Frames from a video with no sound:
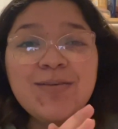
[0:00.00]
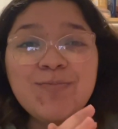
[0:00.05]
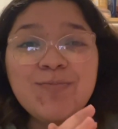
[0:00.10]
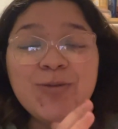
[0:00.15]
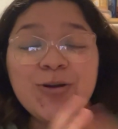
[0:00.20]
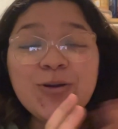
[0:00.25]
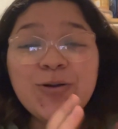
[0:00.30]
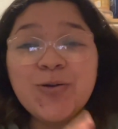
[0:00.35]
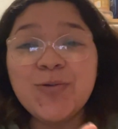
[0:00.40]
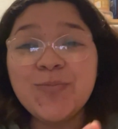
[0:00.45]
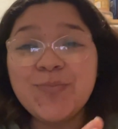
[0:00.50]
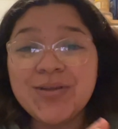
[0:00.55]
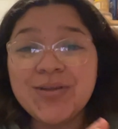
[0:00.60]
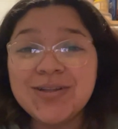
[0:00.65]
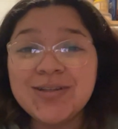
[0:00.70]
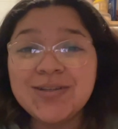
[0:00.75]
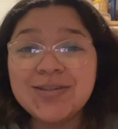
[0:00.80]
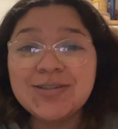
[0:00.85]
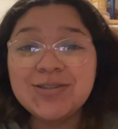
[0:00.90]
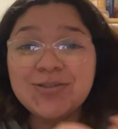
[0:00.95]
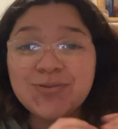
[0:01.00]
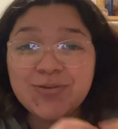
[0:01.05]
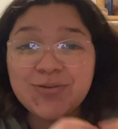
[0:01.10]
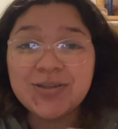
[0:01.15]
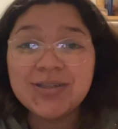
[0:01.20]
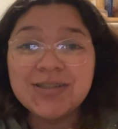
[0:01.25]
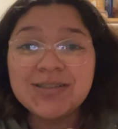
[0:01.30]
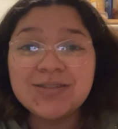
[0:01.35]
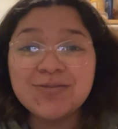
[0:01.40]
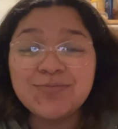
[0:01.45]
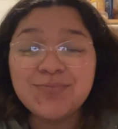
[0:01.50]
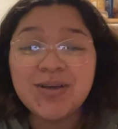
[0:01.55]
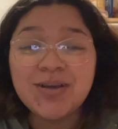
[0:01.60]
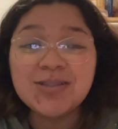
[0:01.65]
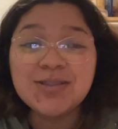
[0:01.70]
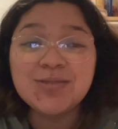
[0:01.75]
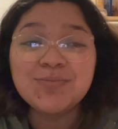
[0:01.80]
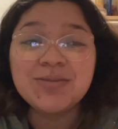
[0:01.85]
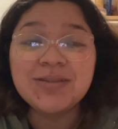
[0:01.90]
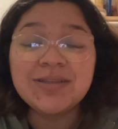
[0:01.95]
more open doors of
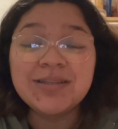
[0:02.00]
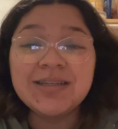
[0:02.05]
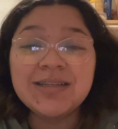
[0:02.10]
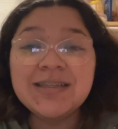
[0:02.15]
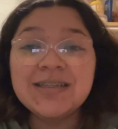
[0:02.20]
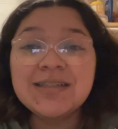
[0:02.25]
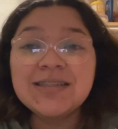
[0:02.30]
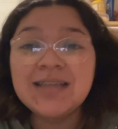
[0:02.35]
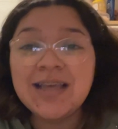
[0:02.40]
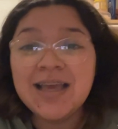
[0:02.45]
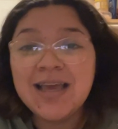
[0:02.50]
possibilities